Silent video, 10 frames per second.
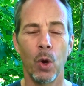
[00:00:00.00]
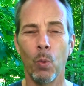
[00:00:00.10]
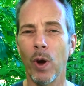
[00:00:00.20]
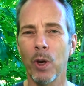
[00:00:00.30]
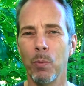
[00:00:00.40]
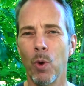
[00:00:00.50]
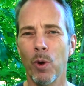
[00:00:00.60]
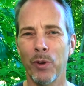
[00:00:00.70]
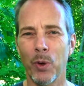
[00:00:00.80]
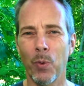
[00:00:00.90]
one or more
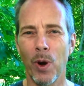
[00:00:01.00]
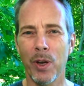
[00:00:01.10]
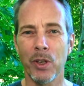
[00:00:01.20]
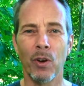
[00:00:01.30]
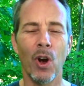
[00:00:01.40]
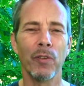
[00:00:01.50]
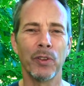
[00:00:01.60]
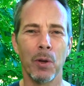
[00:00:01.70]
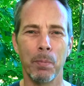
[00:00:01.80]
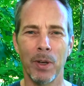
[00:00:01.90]
of your quads are
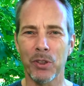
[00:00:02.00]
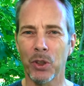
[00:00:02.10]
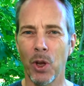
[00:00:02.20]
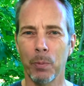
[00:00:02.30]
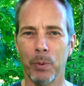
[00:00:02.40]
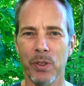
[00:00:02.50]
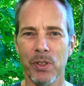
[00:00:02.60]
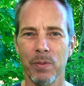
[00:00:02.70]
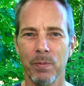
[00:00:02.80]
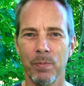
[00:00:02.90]
often amongst the culprits.